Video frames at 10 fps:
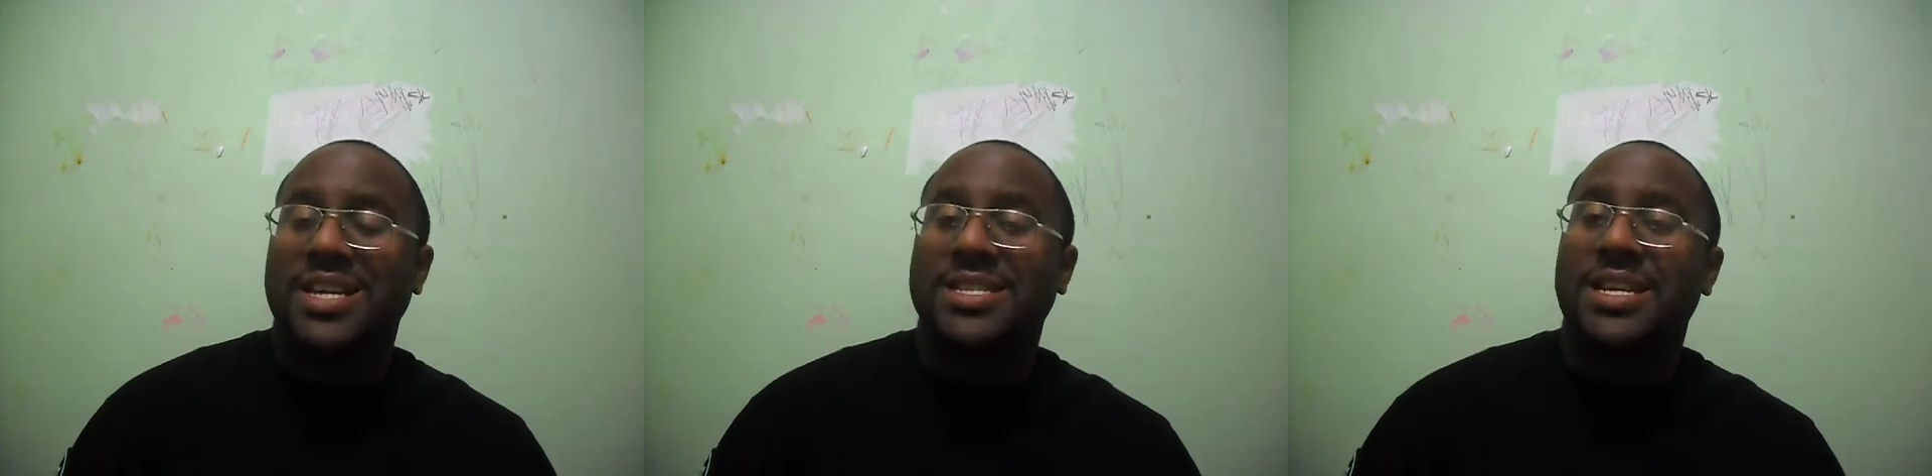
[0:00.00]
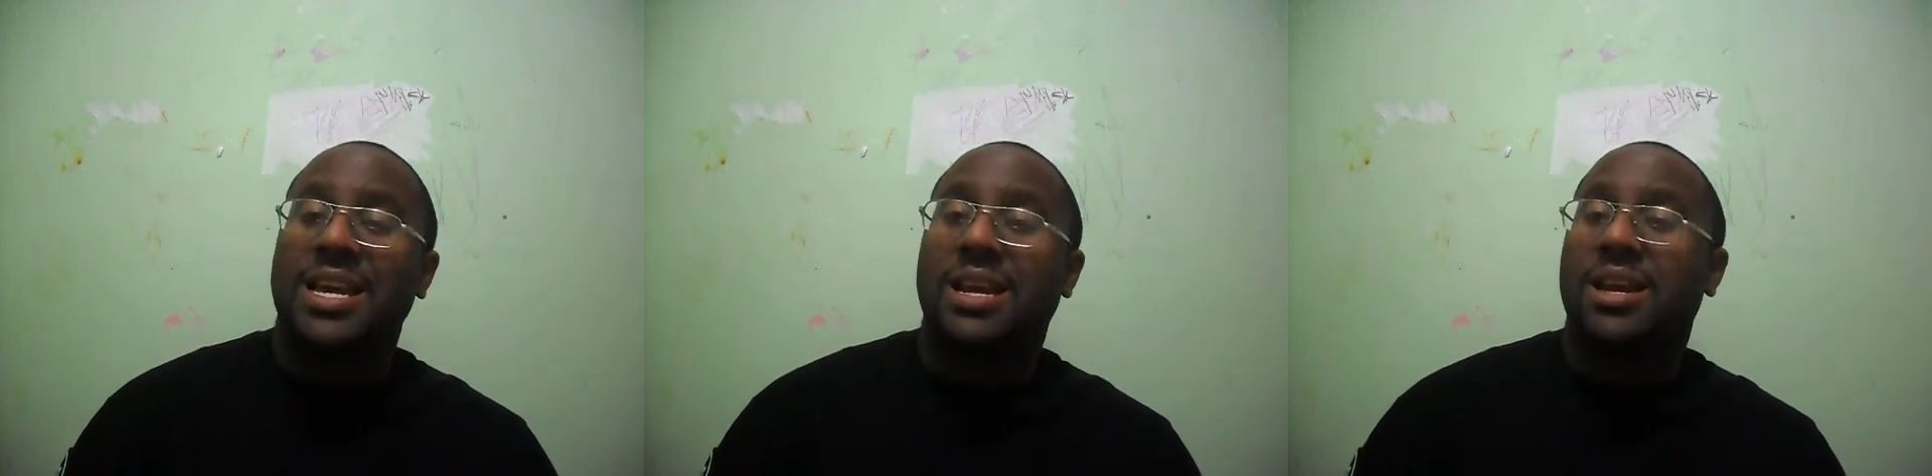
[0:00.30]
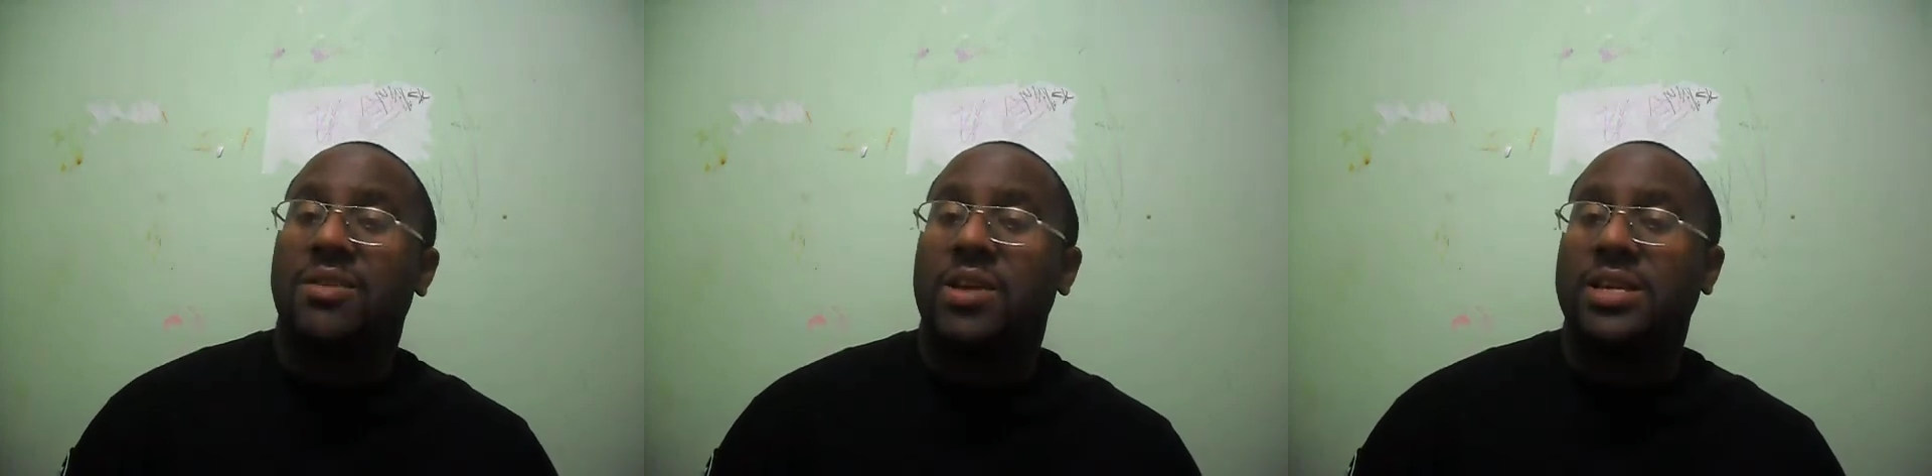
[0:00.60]
sound like a
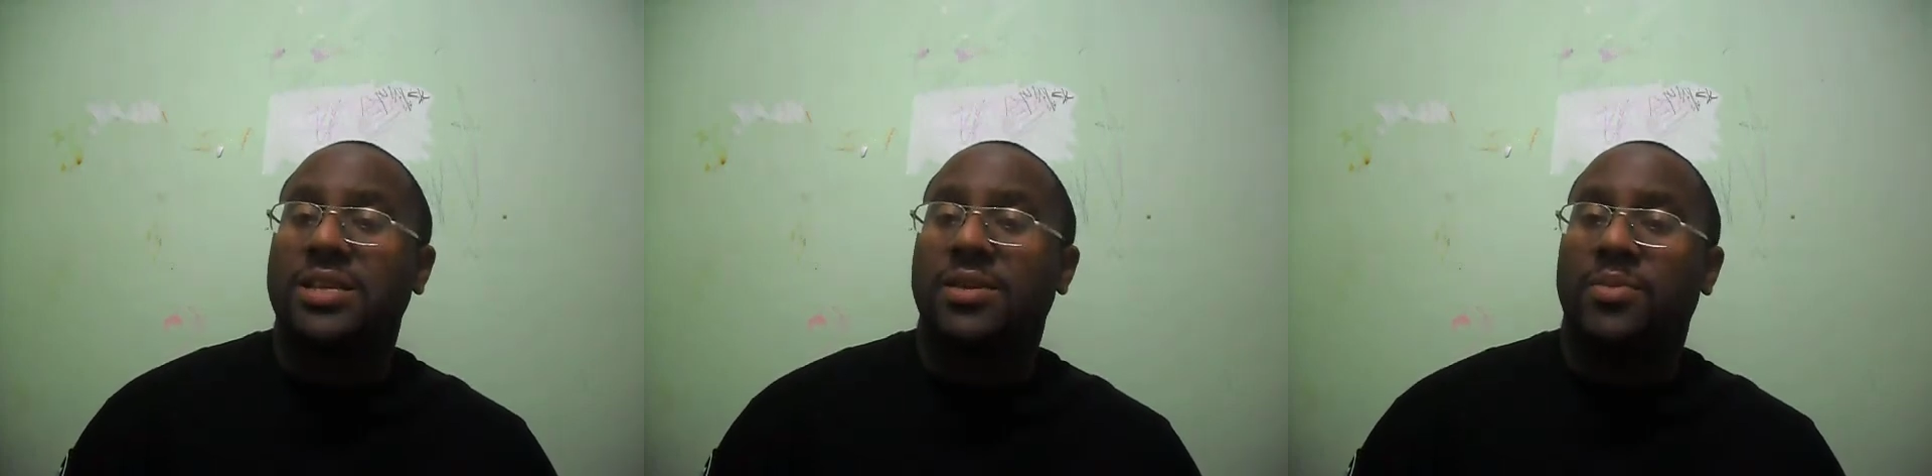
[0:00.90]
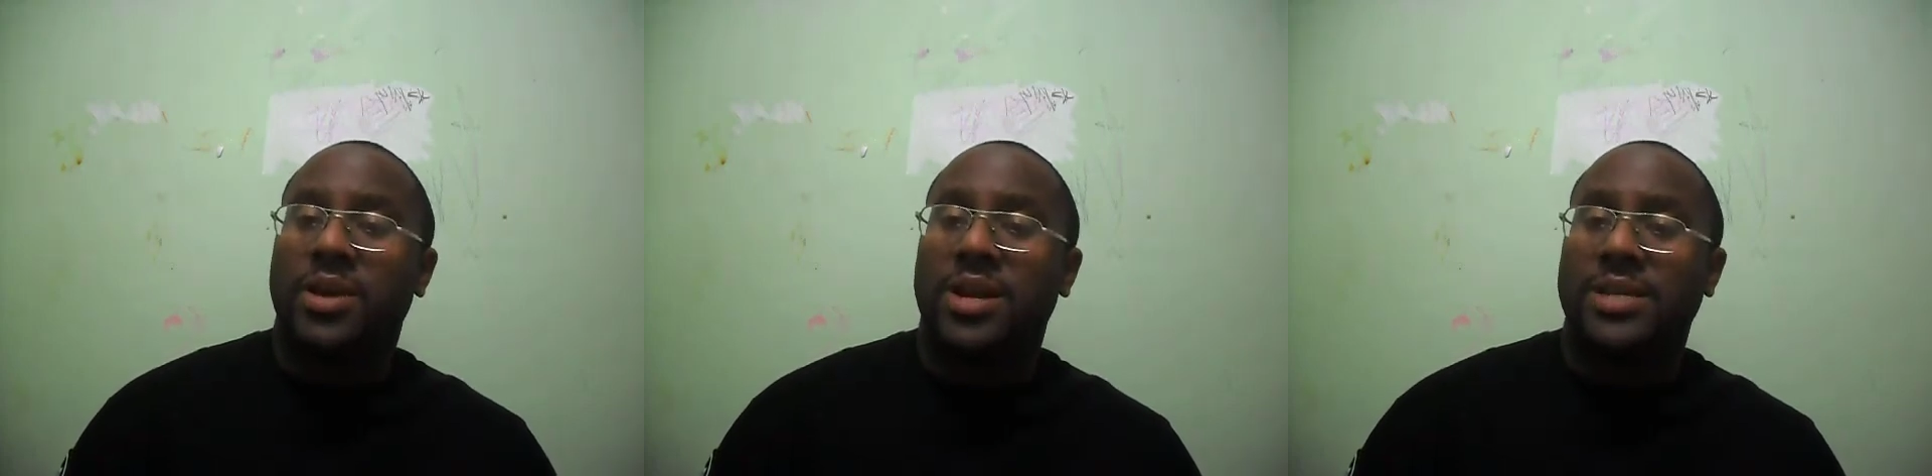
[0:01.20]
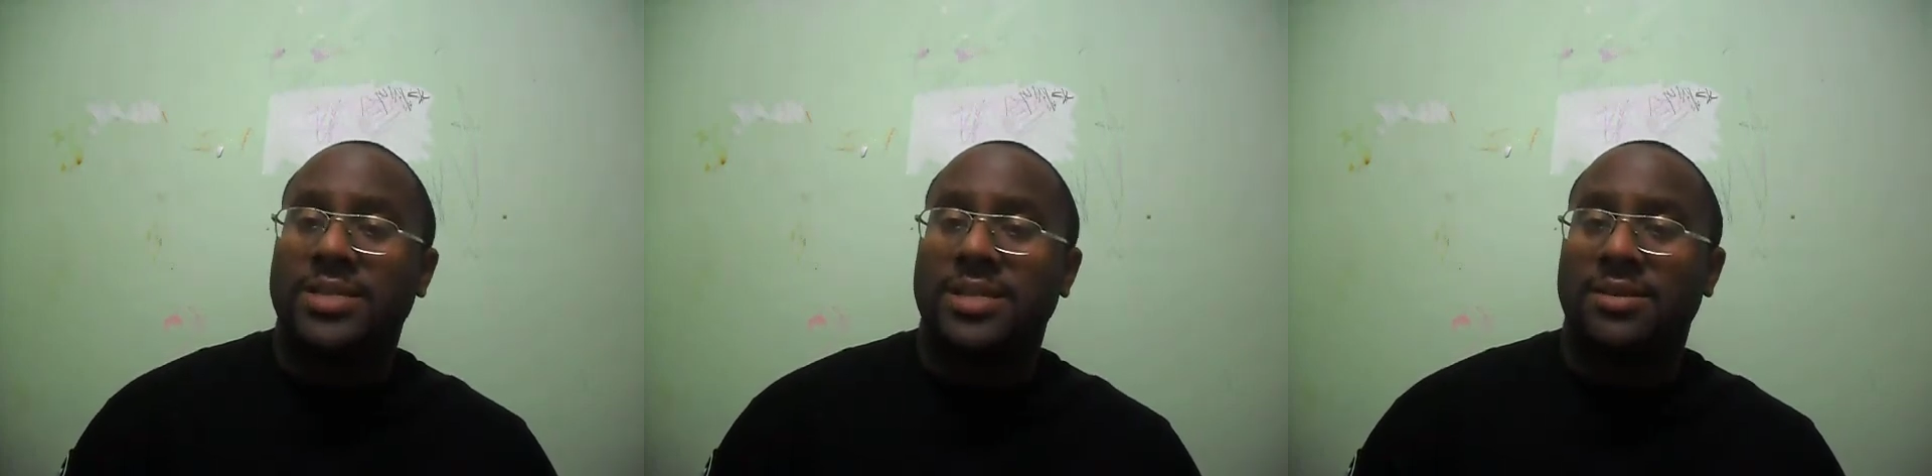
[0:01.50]
crazy
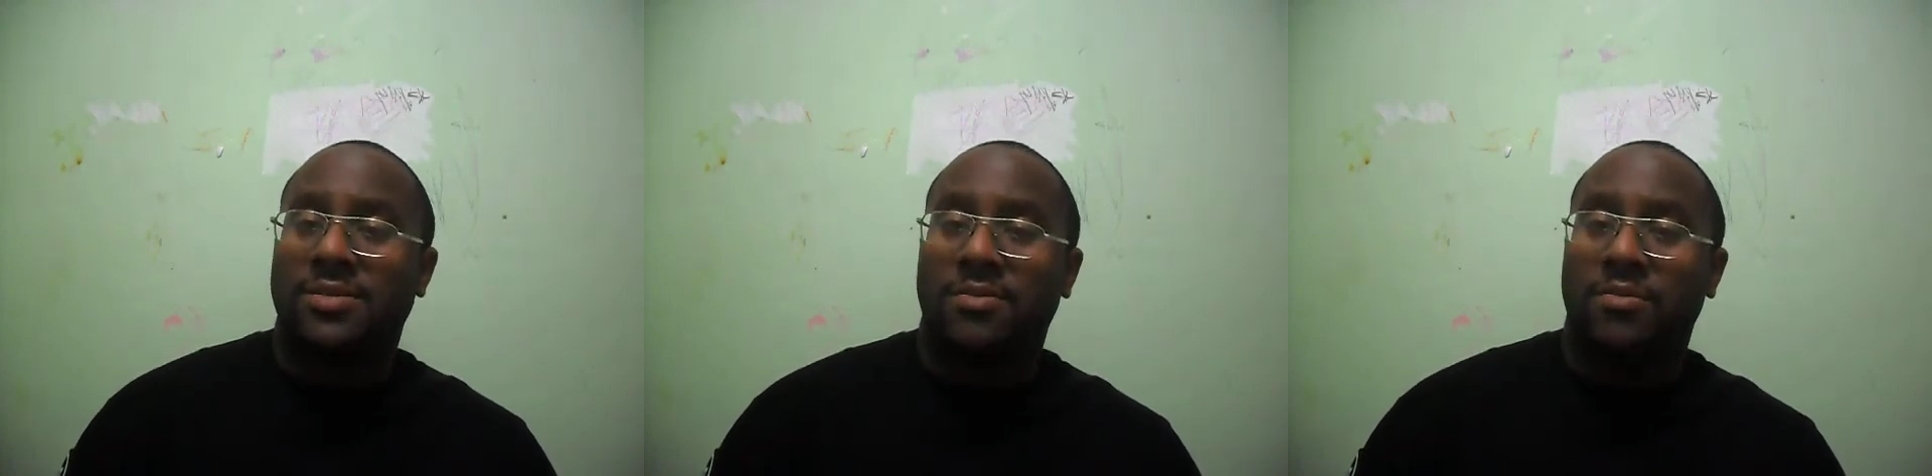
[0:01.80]
comparison,